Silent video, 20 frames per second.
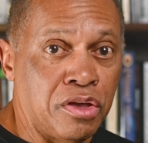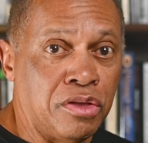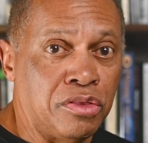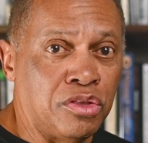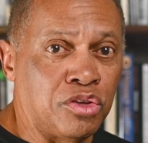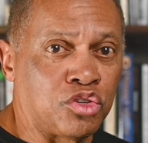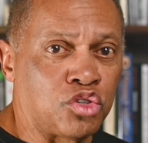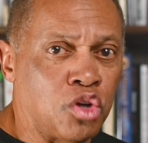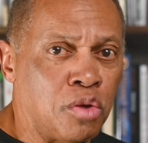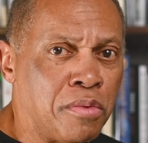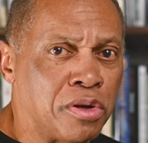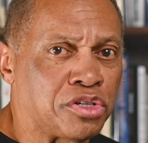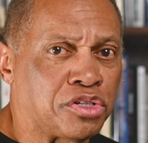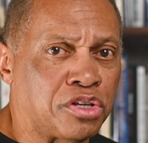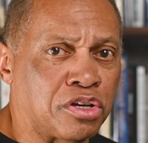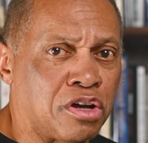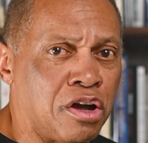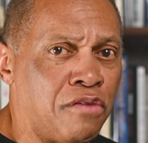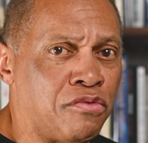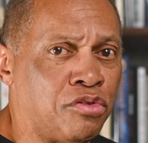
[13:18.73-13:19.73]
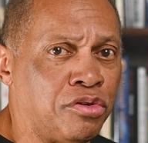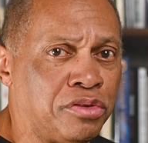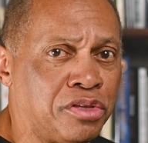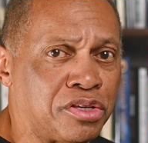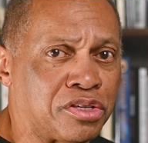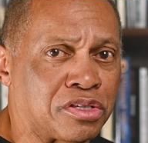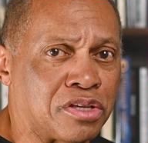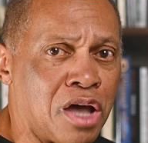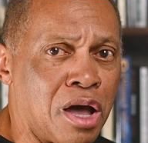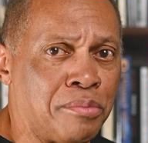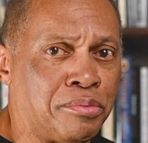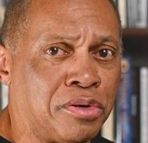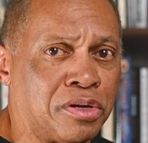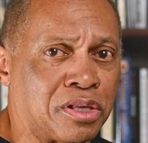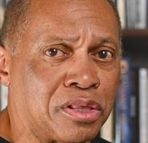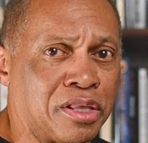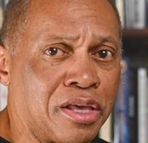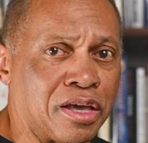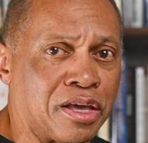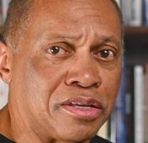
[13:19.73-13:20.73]
There's so much to cover on this topic.
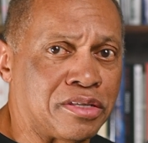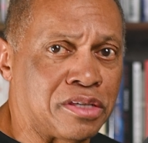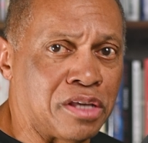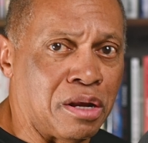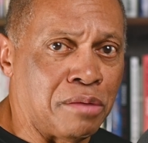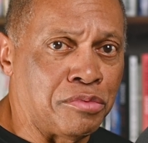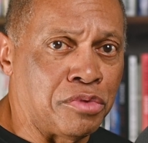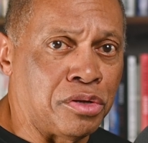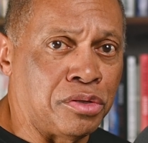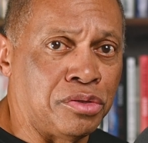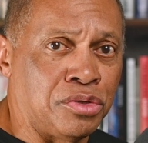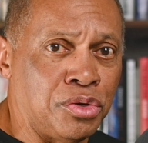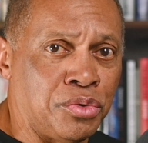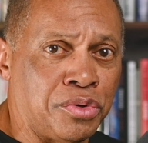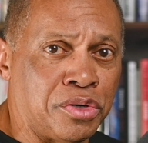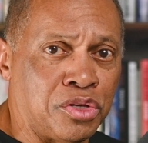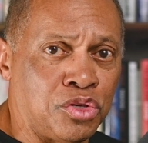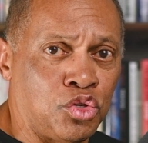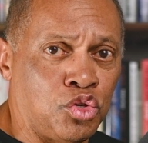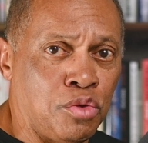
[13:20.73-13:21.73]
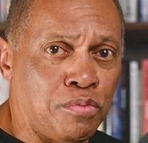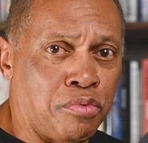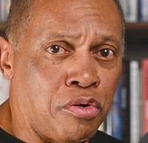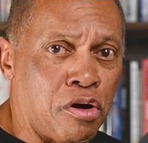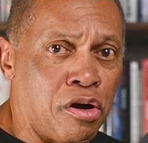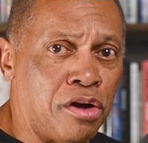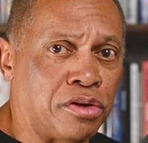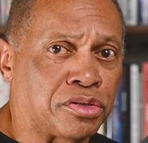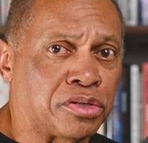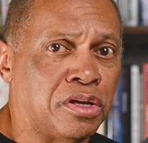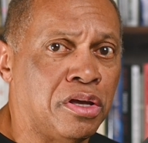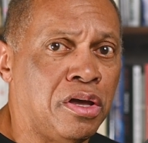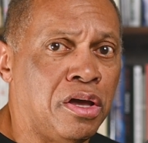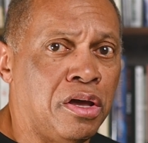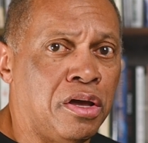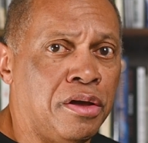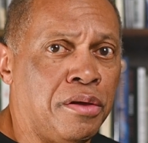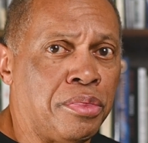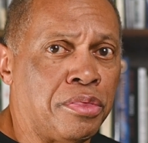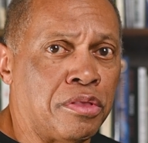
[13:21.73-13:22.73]
Like I said, I'm going to do it in 2 parts.
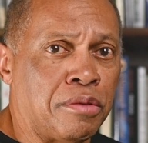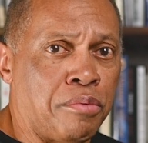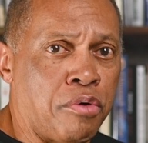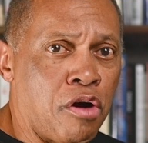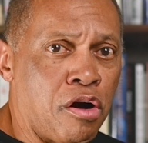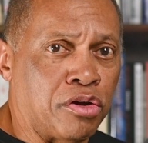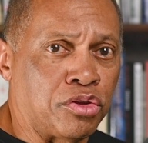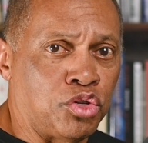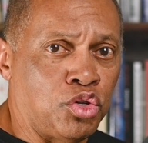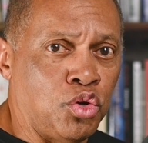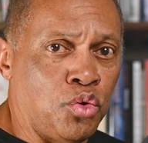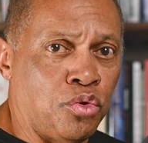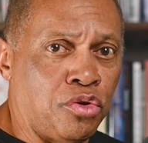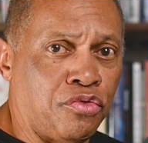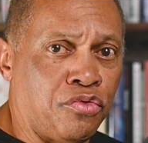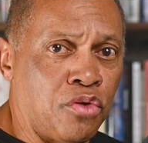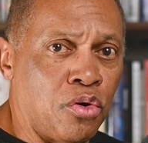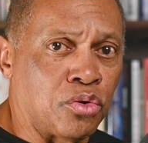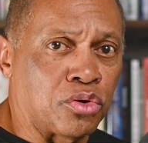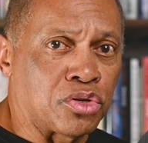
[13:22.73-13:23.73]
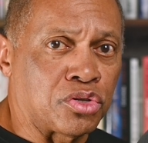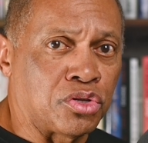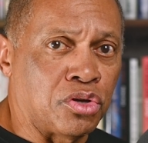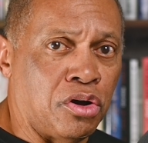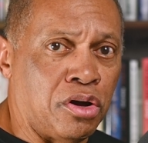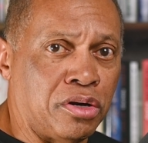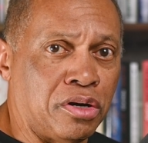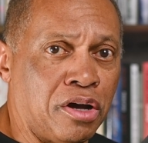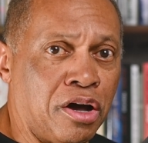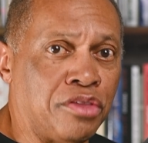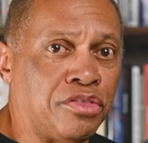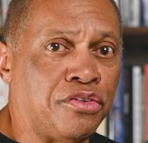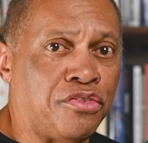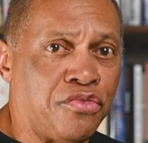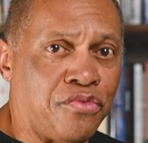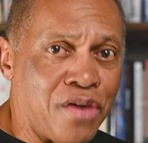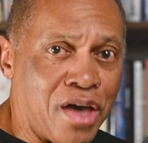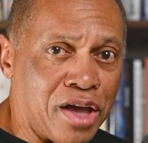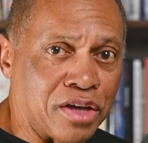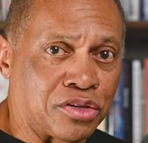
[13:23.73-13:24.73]
The part 2 will focus on other
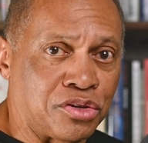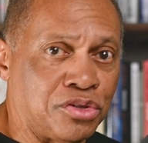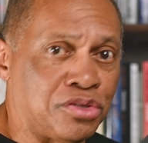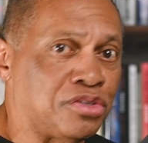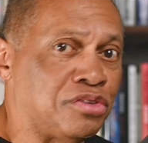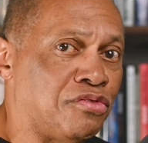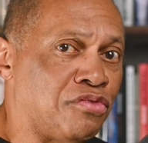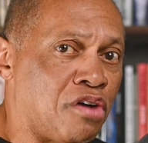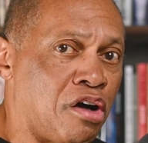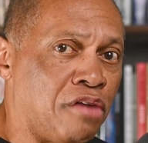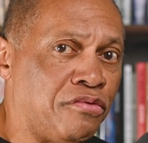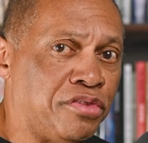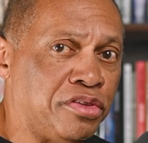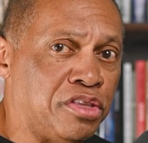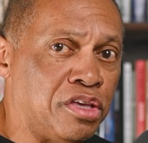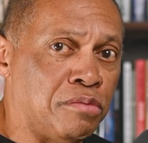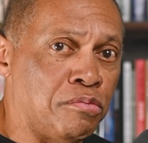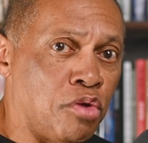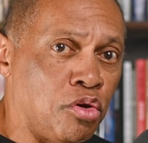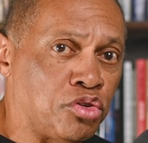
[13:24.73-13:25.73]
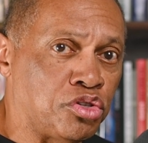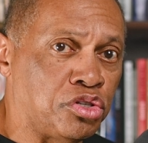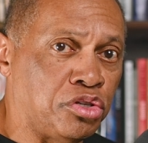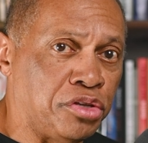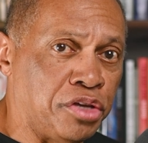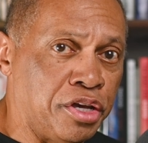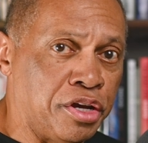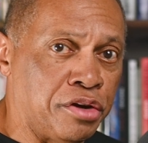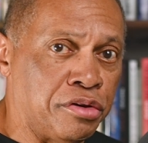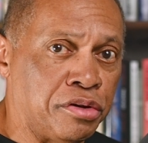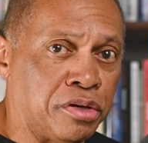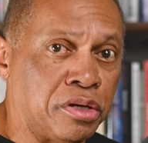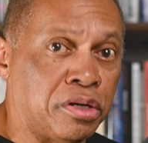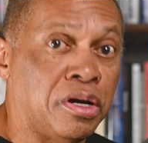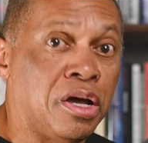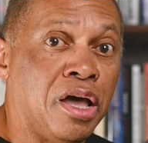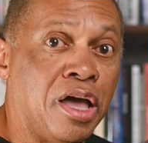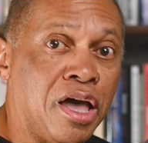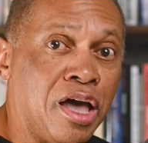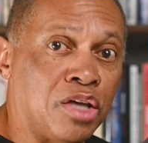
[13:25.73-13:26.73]
factors involving the emotional area,
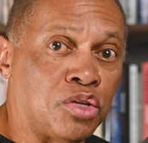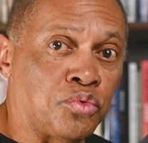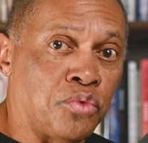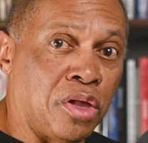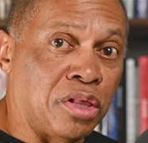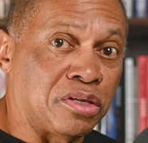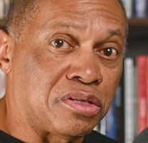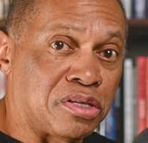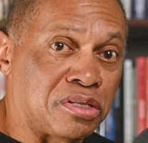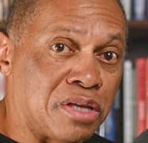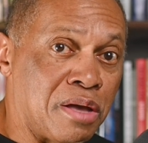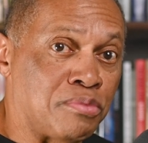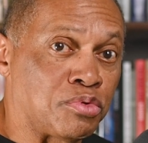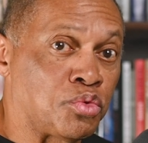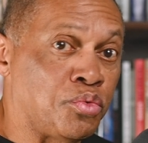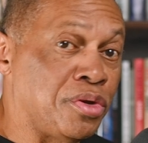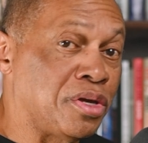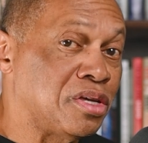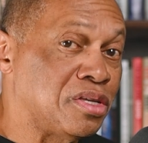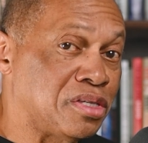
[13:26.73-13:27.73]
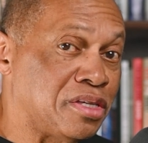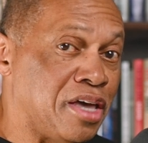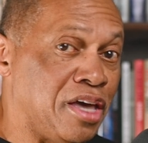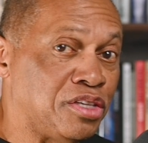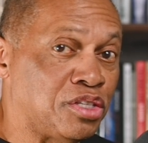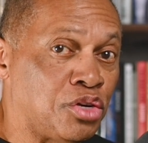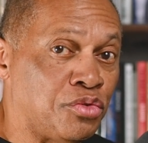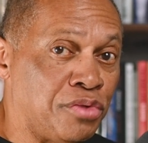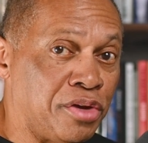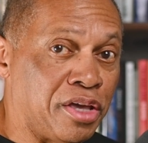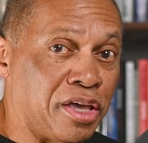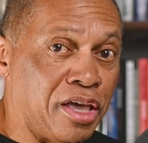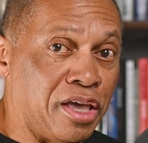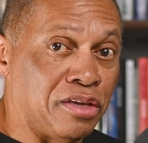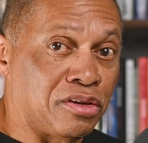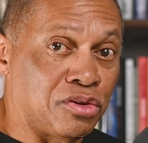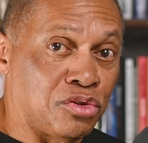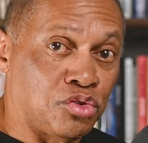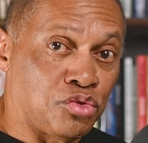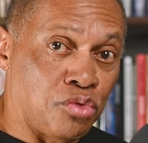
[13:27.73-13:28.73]
as well as steps we can take to
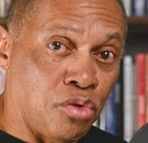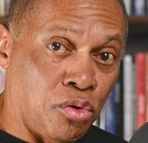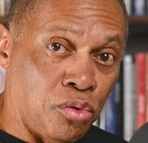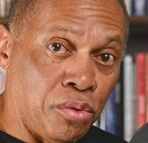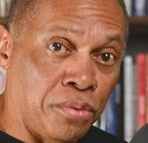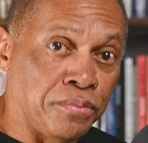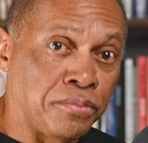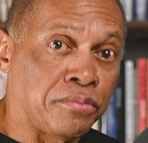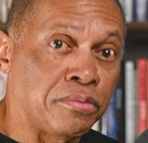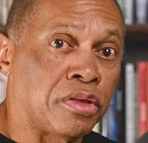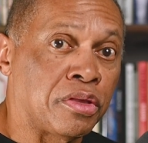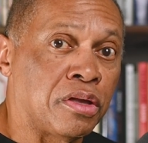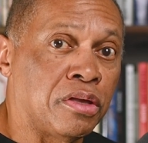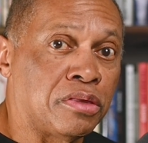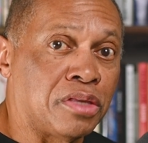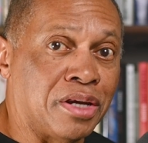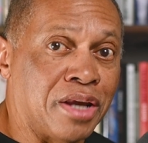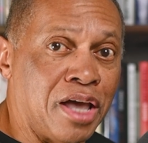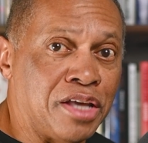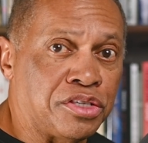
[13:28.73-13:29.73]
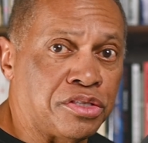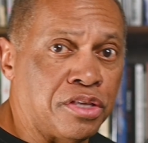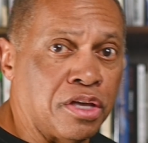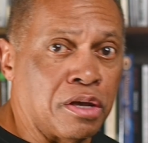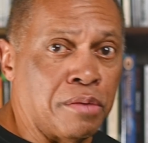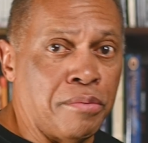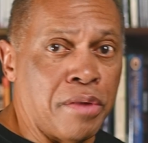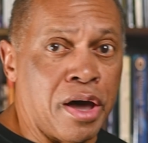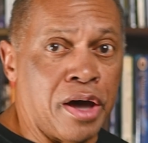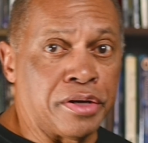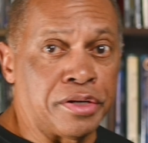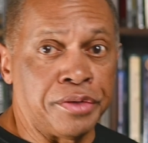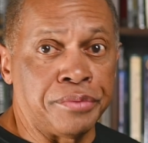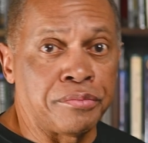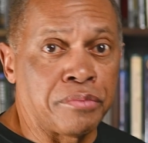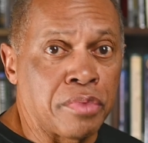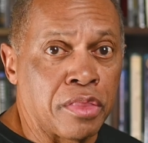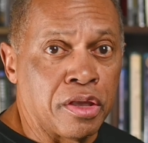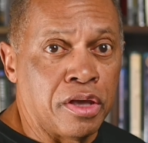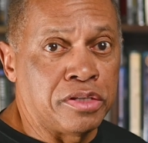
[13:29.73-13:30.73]
regain control. The nice thing about it
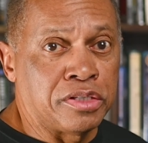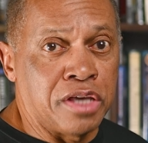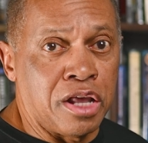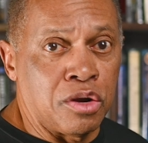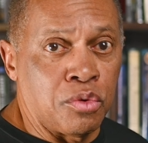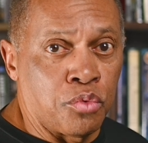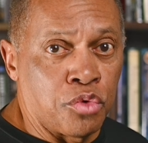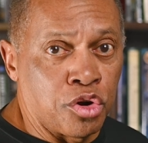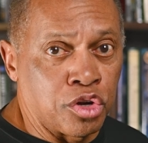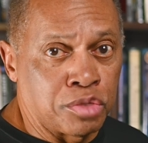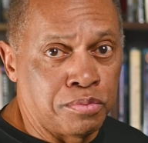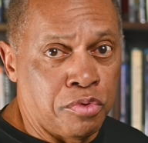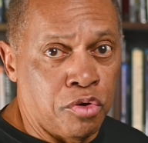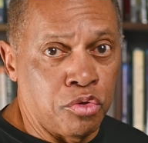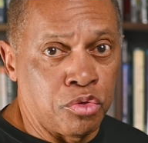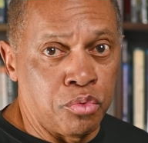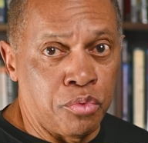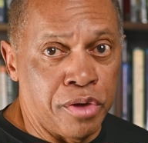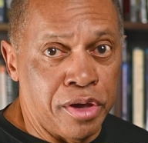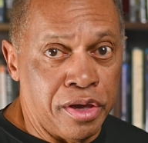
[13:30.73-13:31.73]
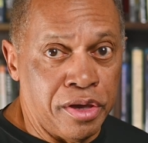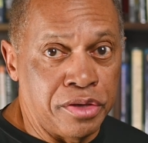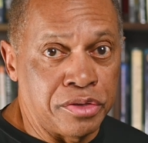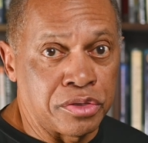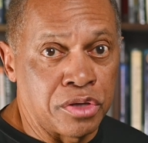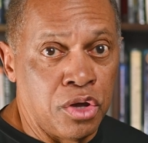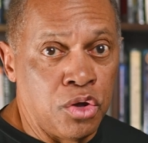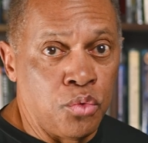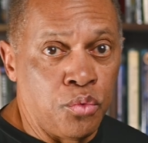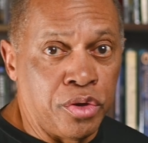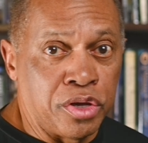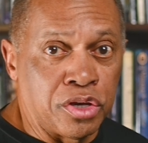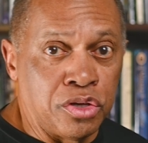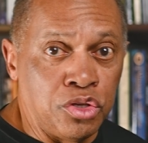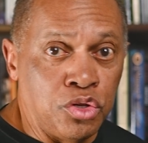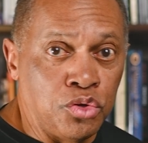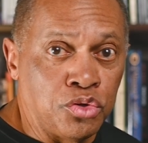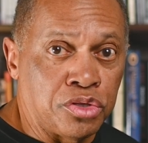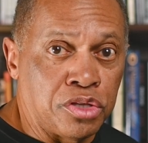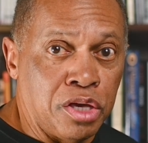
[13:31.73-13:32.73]
is that it works both ways. We
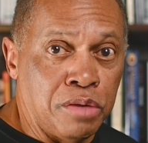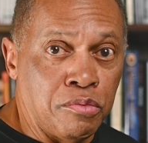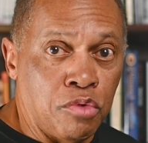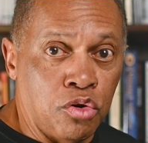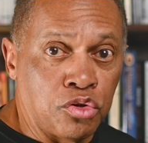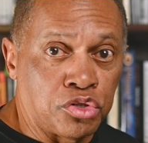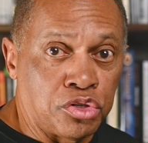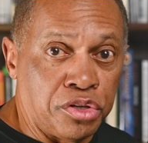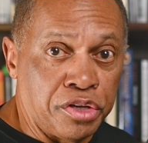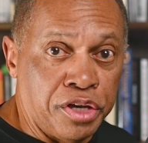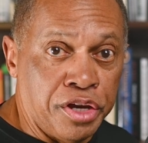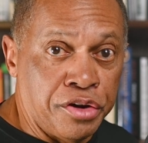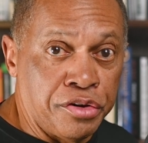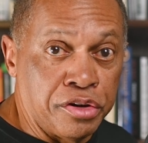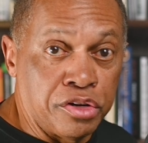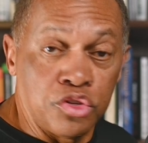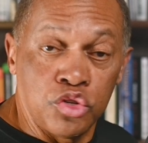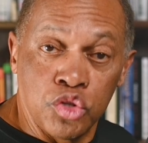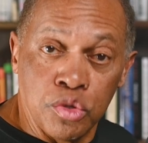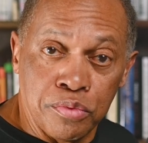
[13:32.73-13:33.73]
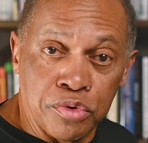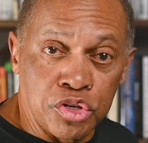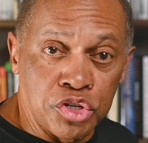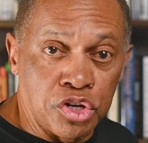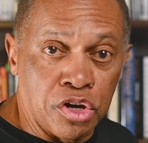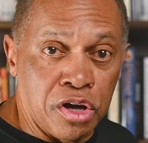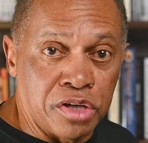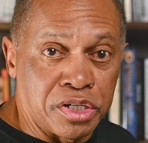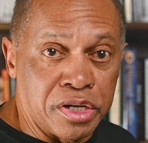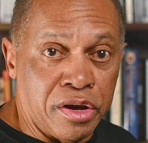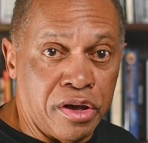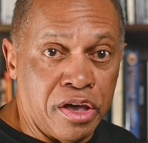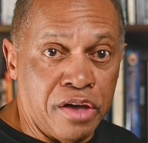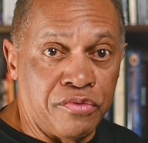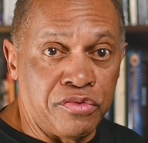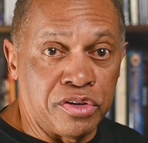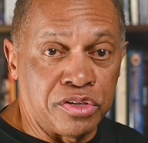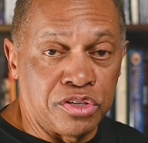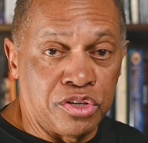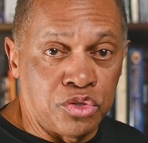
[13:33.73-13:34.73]
can use the emotional area to supercharge our
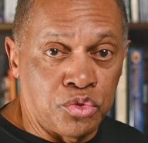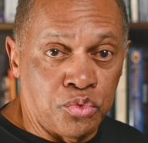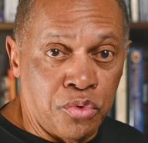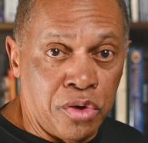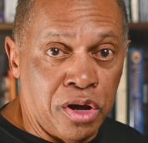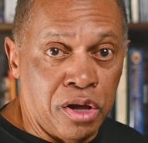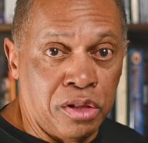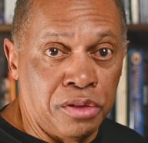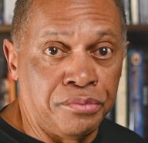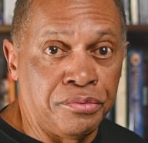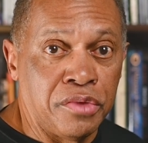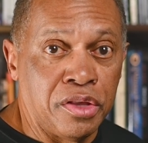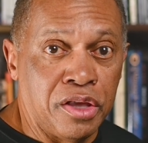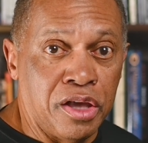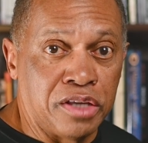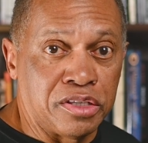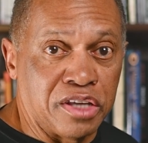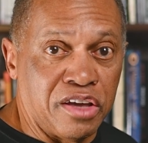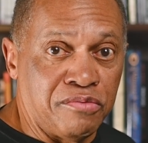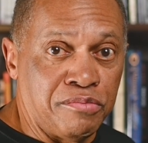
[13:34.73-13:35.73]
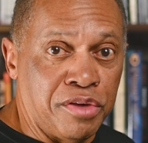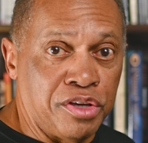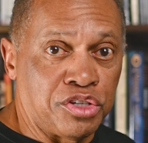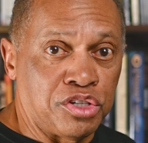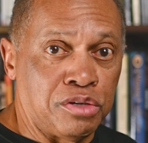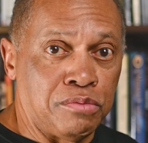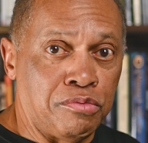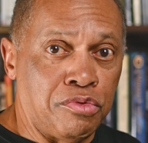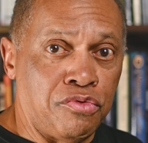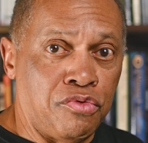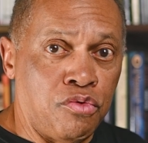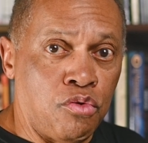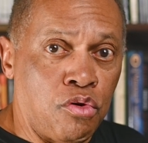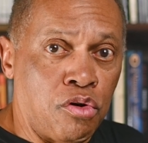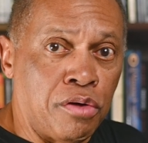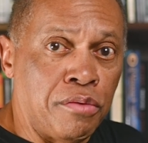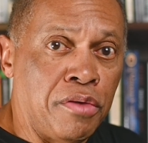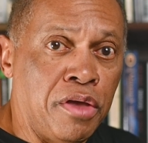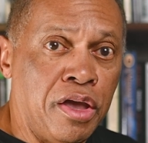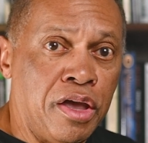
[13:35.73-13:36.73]
efforts as well, as I've mentioned
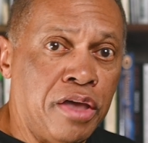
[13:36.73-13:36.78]
before.